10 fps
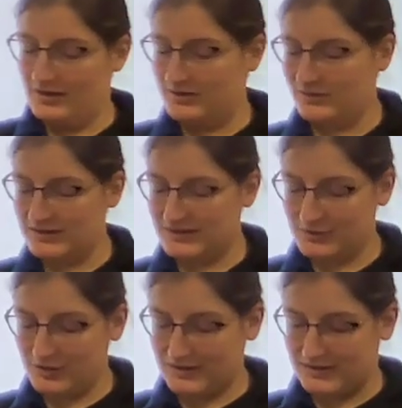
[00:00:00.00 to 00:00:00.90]
So this
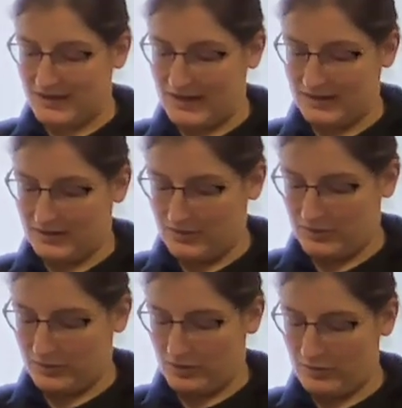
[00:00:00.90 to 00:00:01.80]
looks like
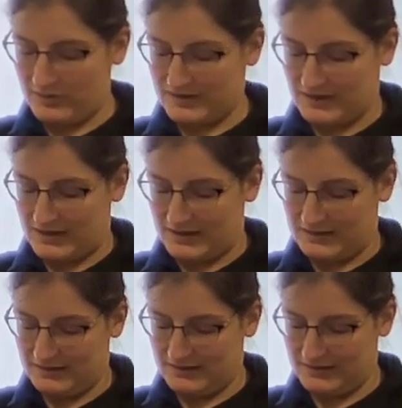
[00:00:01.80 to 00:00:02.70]

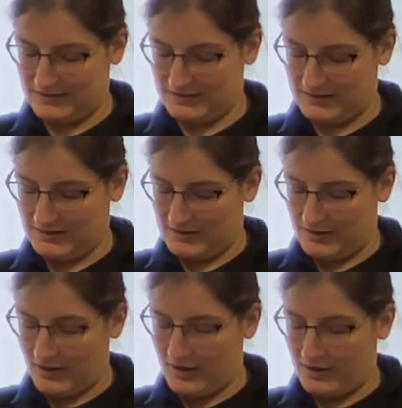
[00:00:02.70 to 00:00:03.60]
cosine
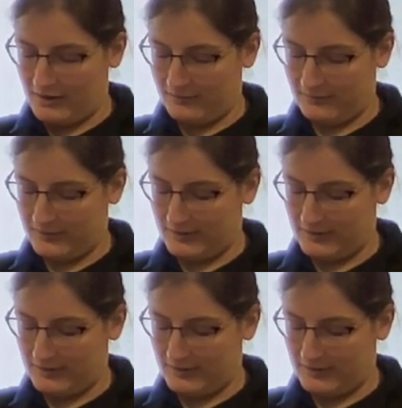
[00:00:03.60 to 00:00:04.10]
of